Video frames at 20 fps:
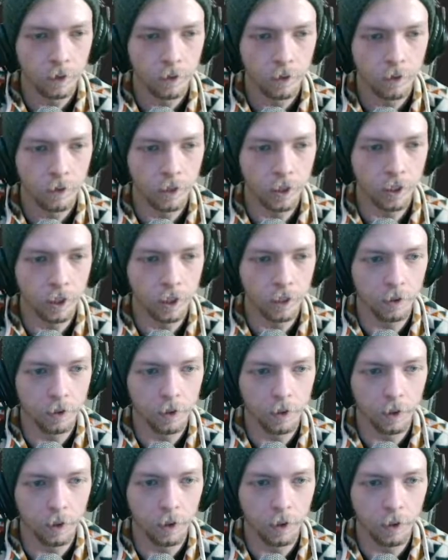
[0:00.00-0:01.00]
Yeah,
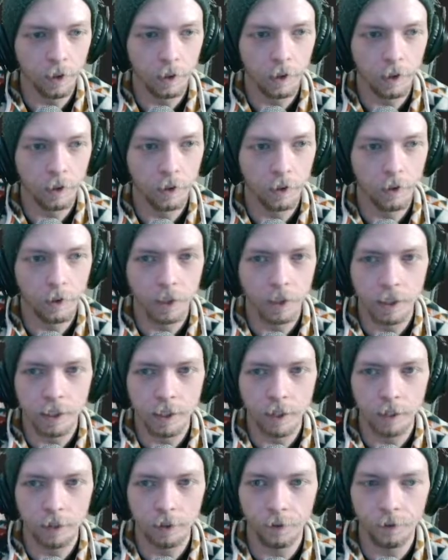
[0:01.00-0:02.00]
all of this
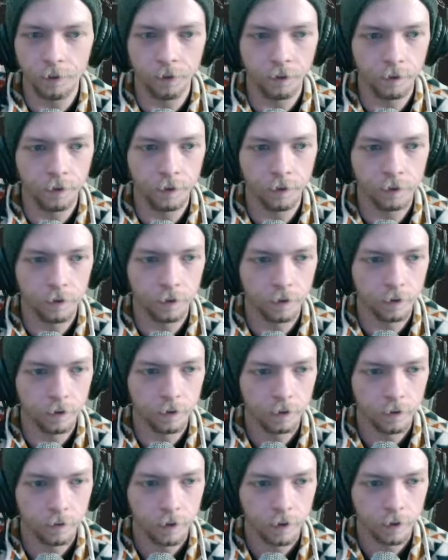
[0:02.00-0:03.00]
stuff
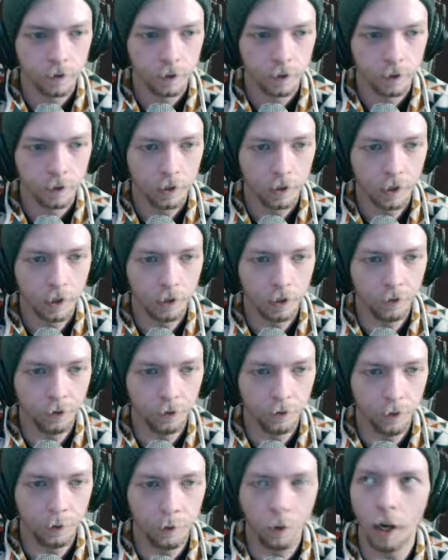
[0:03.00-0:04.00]
is from
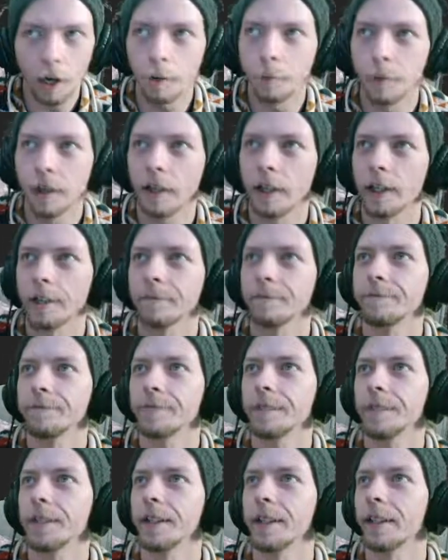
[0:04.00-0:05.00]
UI pack.
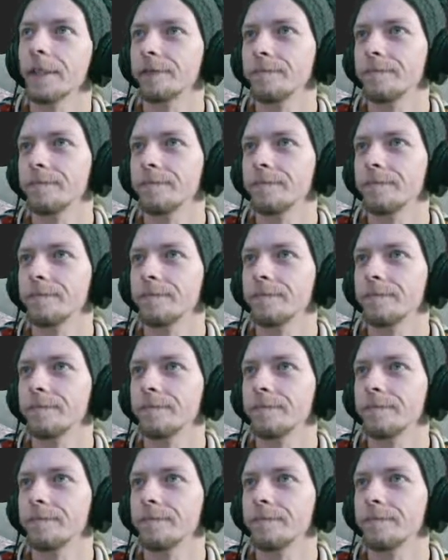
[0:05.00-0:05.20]
So yeah.